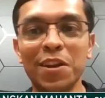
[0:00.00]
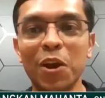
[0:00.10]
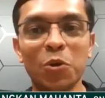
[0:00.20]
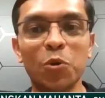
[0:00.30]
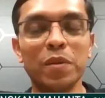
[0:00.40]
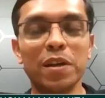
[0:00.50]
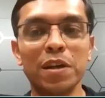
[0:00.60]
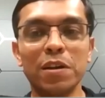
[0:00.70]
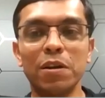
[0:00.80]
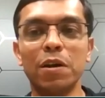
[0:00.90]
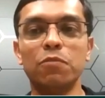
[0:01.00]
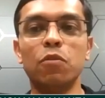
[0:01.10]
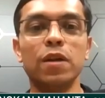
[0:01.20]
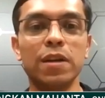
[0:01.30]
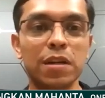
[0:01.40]
not open
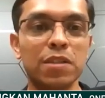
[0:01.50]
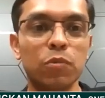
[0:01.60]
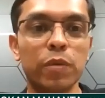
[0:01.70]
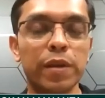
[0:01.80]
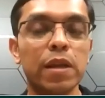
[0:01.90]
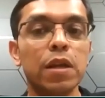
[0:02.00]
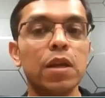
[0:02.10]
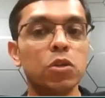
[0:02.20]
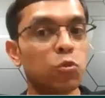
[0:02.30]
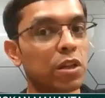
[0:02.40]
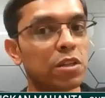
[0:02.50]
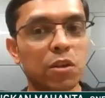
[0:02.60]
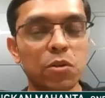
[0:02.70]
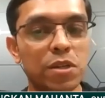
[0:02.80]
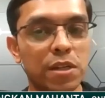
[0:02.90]
for girls and women. So what is the
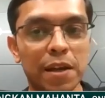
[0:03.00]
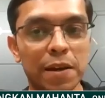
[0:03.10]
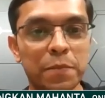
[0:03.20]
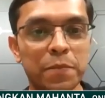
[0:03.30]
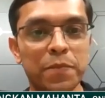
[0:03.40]
solution then?